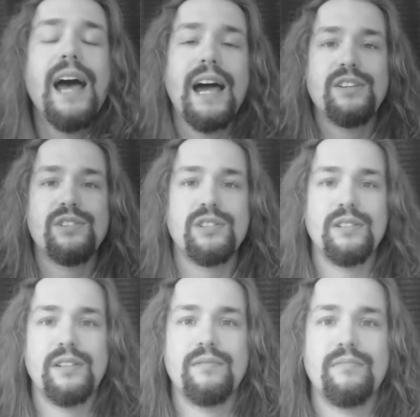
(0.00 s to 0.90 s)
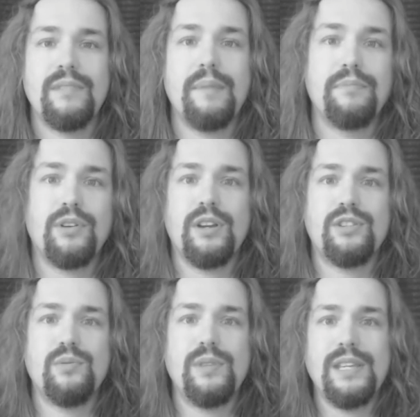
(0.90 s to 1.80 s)
I just am going to
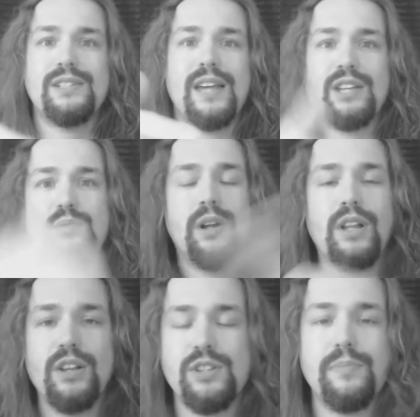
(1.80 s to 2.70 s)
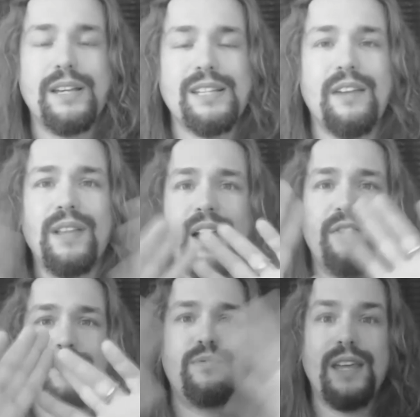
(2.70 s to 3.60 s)
do these as well also because I have a lot
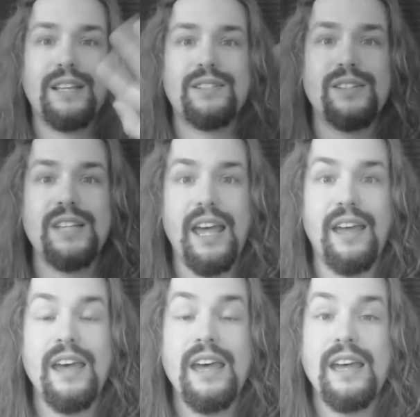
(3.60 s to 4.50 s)
of things to say.